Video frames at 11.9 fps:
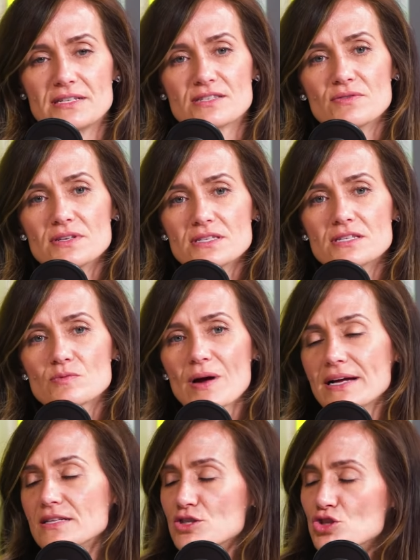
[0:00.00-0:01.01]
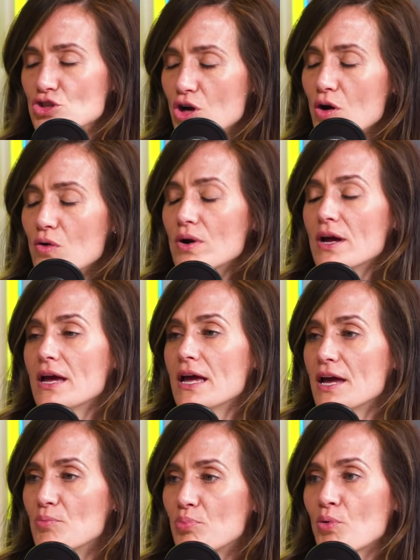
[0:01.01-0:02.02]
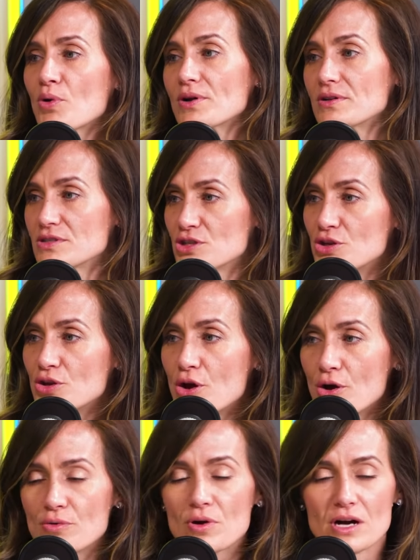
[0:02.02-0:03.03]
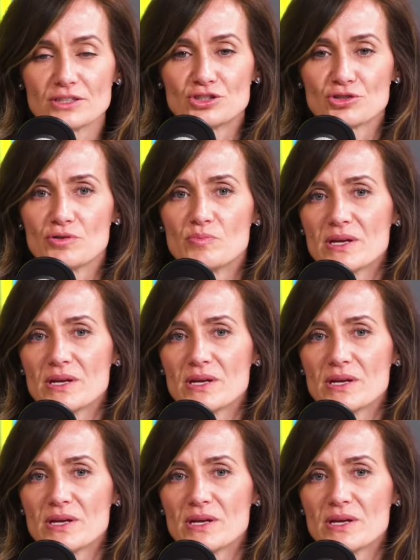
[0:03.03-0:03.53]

So this is why it's so important to know God's truth,